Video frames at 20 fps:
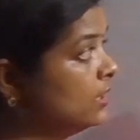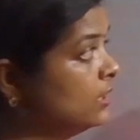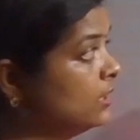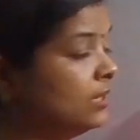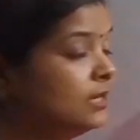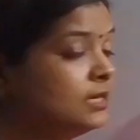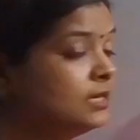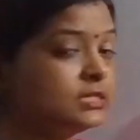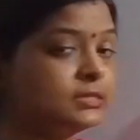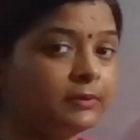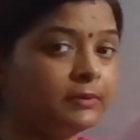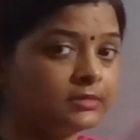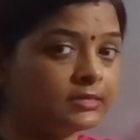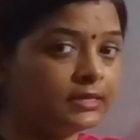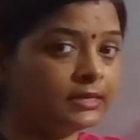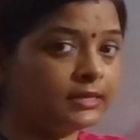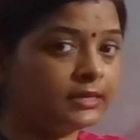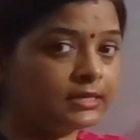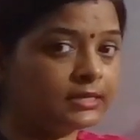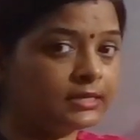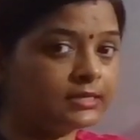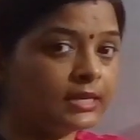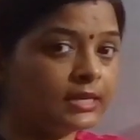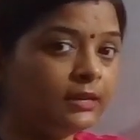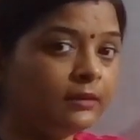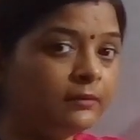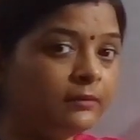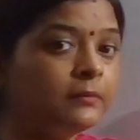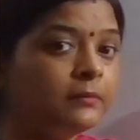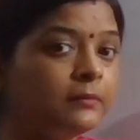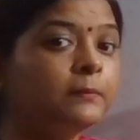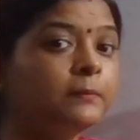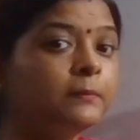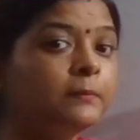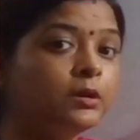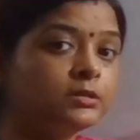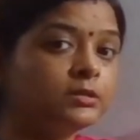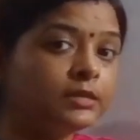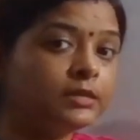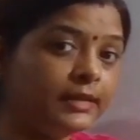it's percentage sign.
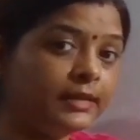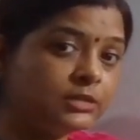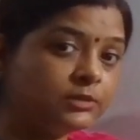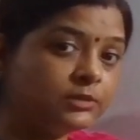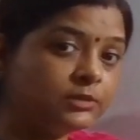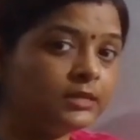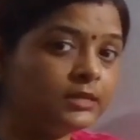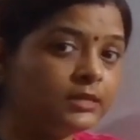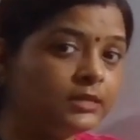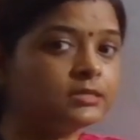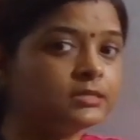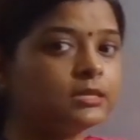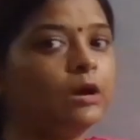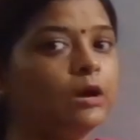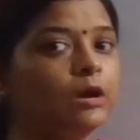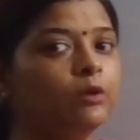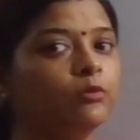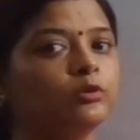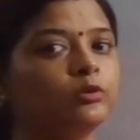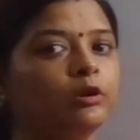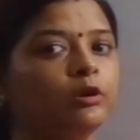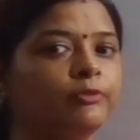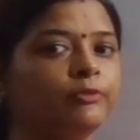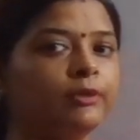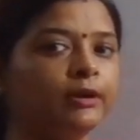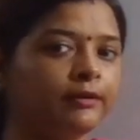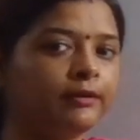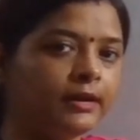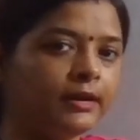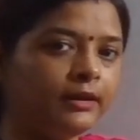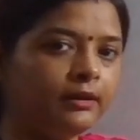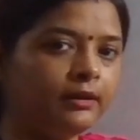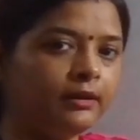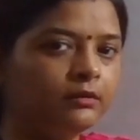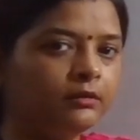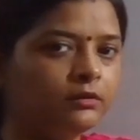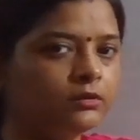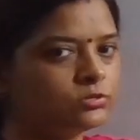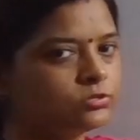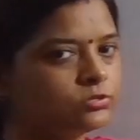Percentage means out of 100.
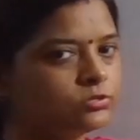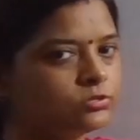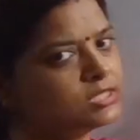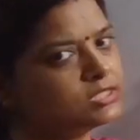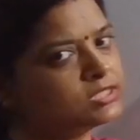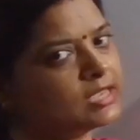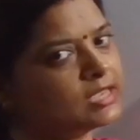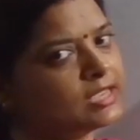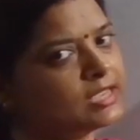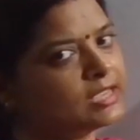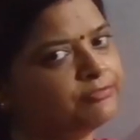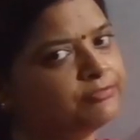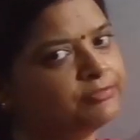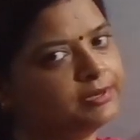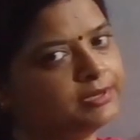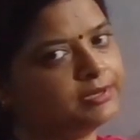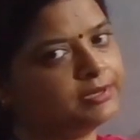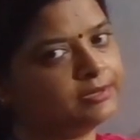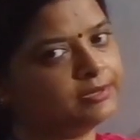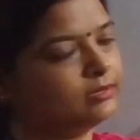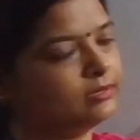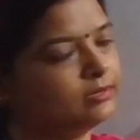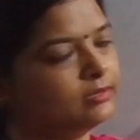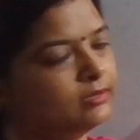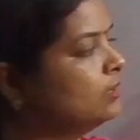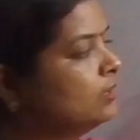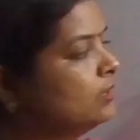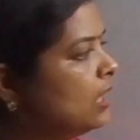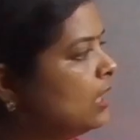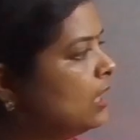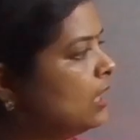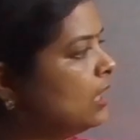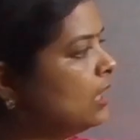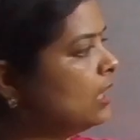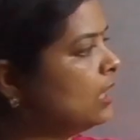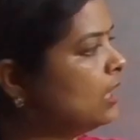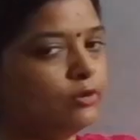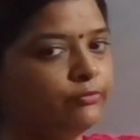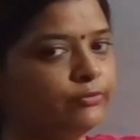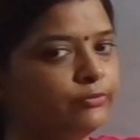So just I have written it. Out
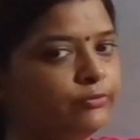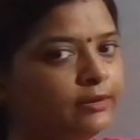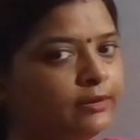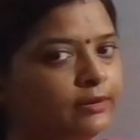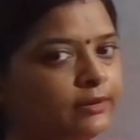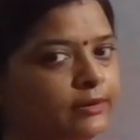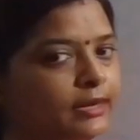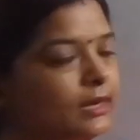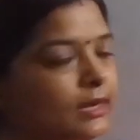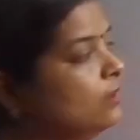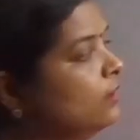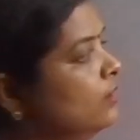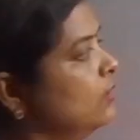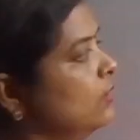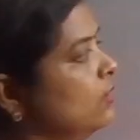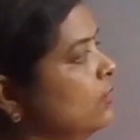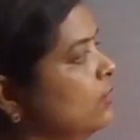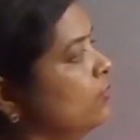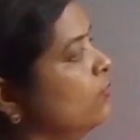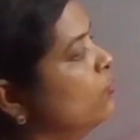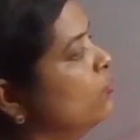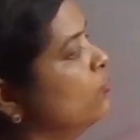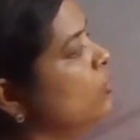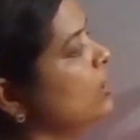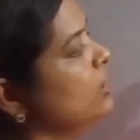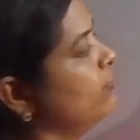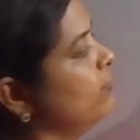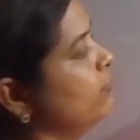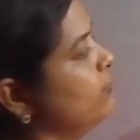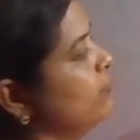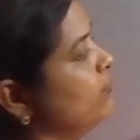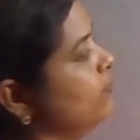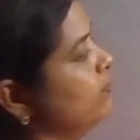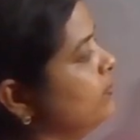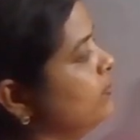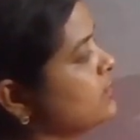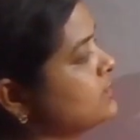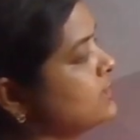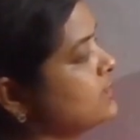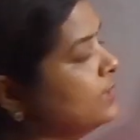of 100. What
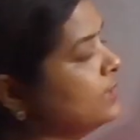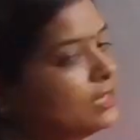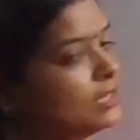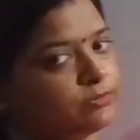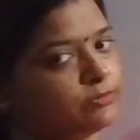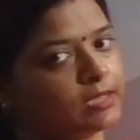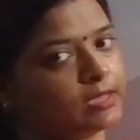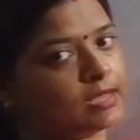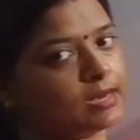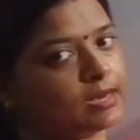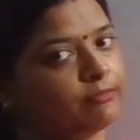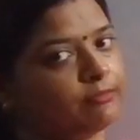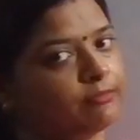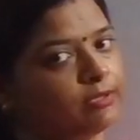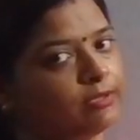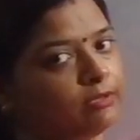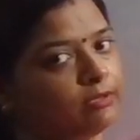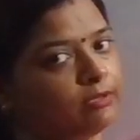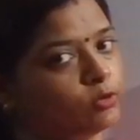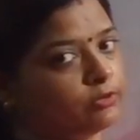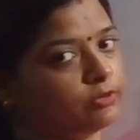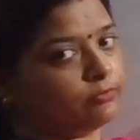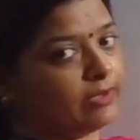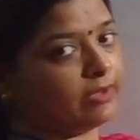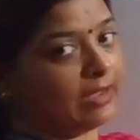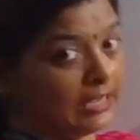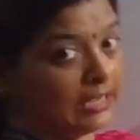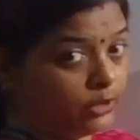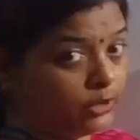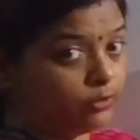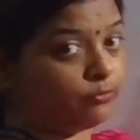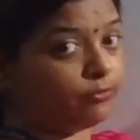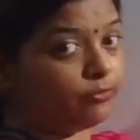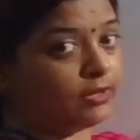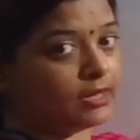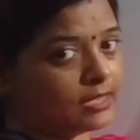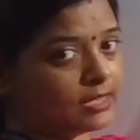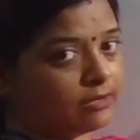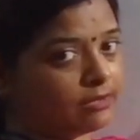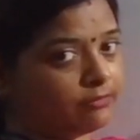percentage we are having? What value we
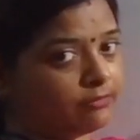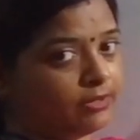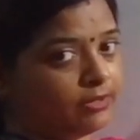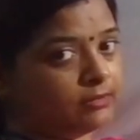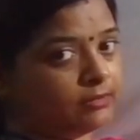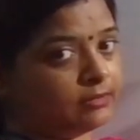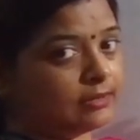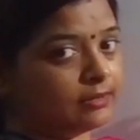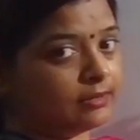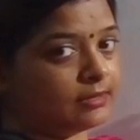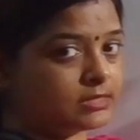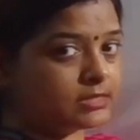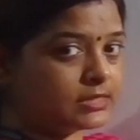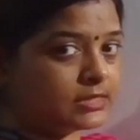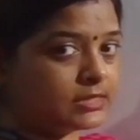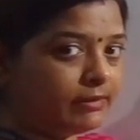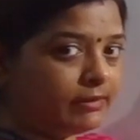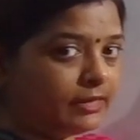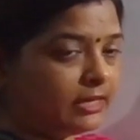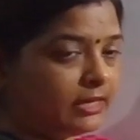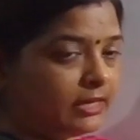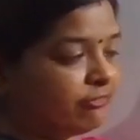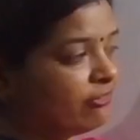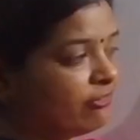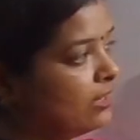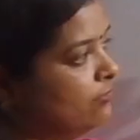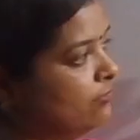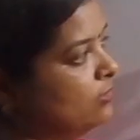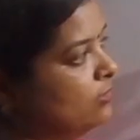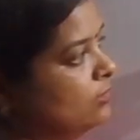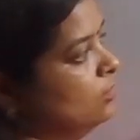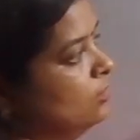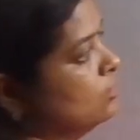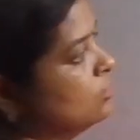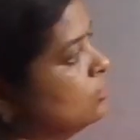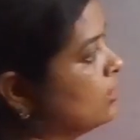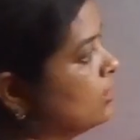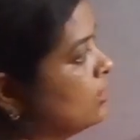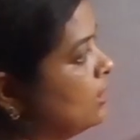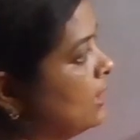are having? That is 75.
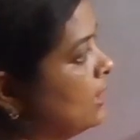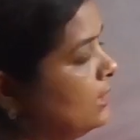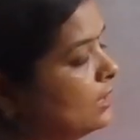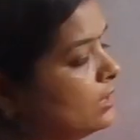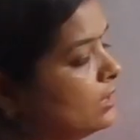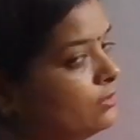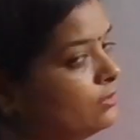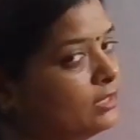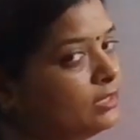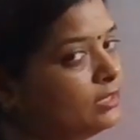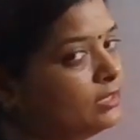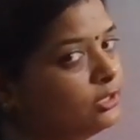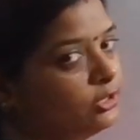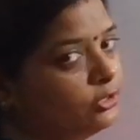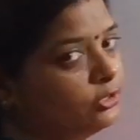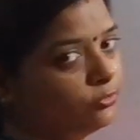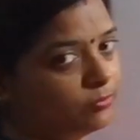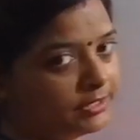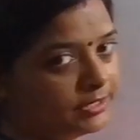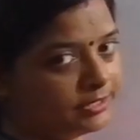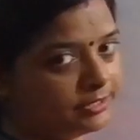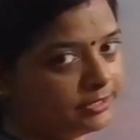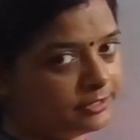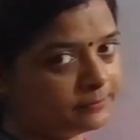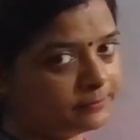So write down it in numerator.